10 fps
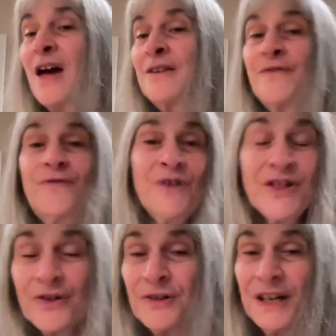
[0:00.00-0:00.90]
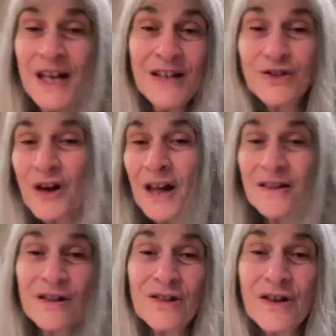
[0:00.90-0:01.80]
on a free thirty day
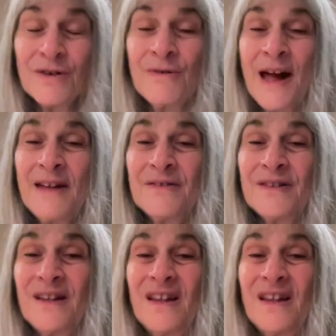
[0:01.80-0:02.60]
trial to look around,